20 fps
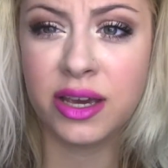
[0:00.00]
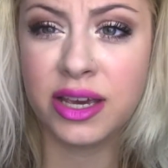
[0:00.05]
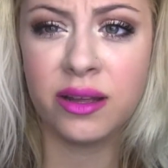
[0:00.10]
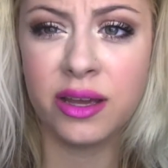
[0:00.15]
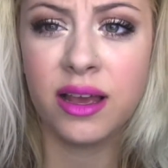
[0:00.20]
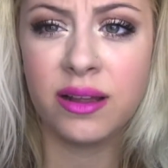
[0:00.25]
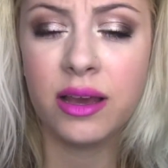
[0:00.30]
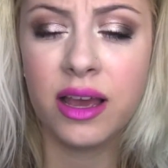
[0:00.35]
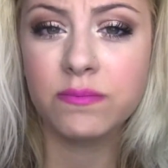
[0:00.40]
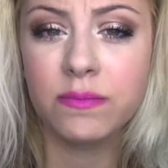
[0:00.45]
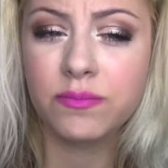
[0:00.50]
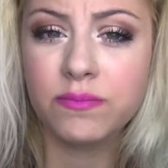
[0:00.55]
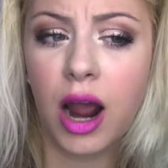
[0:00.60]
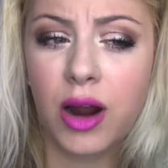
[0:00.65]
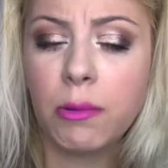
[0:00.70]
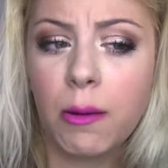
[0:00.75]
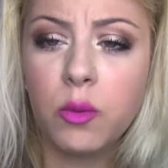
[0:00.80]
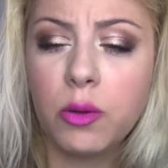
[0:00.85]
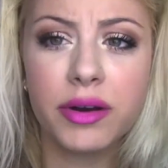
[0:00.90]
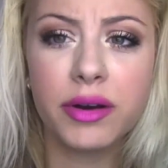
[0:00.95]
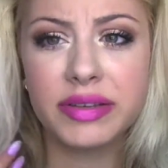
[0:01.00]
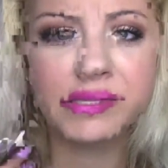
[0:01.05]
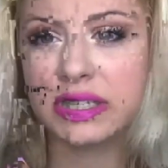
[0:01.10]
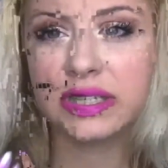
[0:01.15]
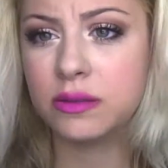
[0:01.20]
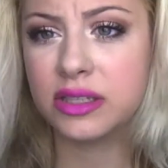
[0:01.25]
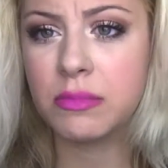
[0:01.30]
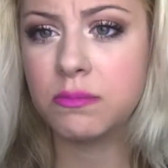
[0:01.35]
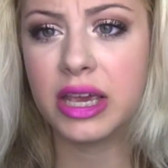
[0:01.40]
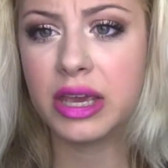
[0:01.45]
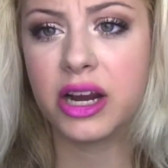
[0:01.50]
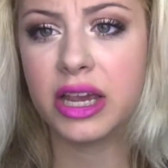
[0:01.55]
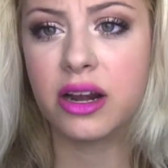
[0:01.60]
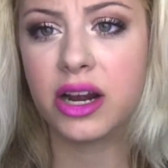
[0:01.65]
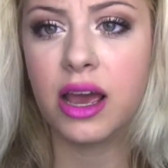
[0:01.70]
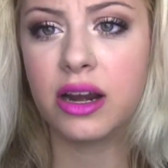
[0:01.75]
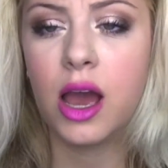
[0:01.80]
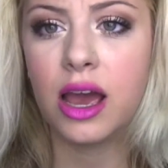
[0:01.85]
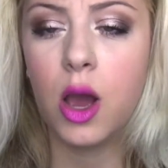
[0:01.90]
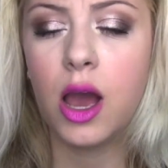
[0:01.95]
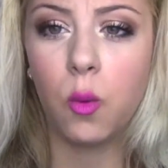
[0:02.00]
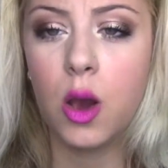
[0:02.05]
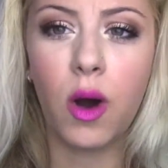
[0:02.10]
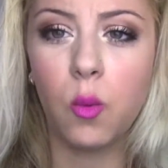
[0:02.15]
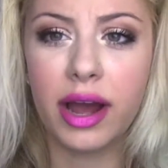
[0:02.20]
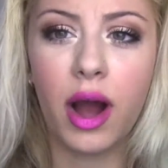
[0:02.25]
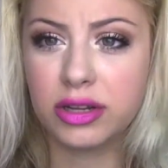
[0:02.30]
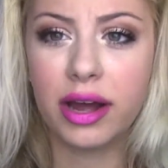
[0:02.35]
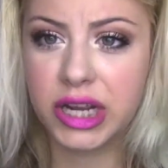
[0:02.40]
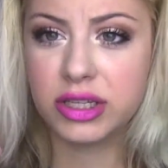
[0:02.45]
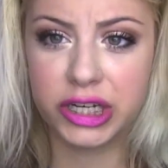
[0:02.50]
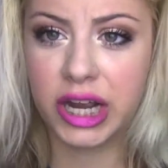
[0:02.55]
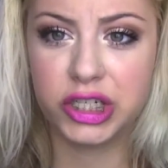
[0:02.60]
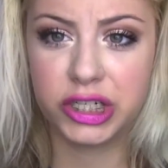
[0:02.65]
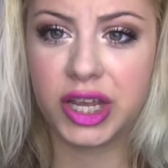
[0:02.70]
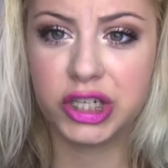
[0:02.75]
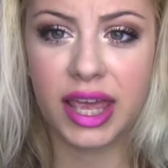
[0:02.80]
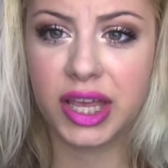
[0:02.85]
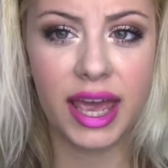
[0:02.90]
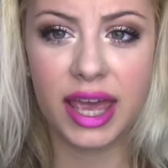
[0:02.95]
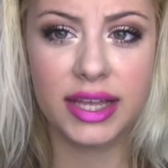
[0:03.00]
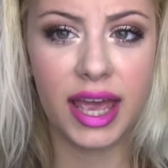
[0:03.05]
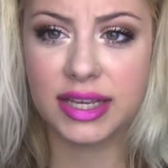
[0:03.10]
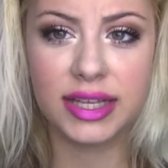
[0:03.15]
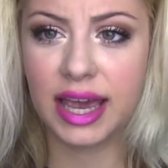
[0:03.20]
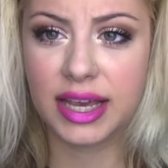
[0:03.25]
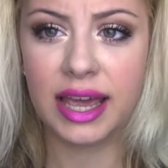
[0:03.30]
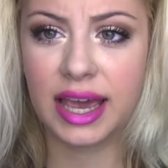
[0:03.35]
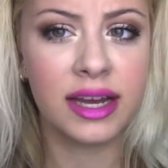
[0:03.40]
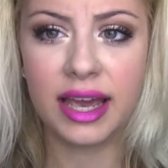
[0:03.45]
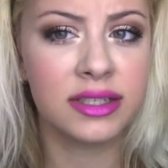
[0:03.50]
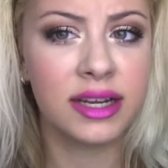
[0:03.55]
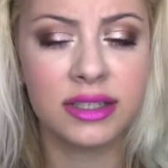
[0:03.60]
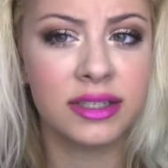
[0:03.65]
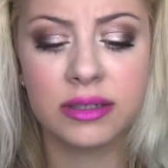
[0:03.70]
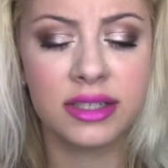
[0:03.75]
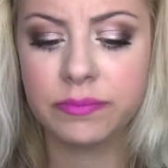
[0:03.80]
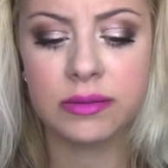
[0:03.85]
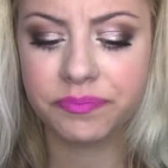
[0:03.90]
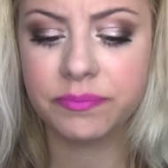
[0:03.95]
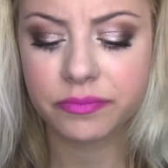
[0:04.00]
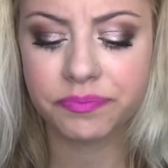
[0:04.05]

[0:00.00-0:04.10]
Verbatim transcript: It probably would have smeared while touching it, and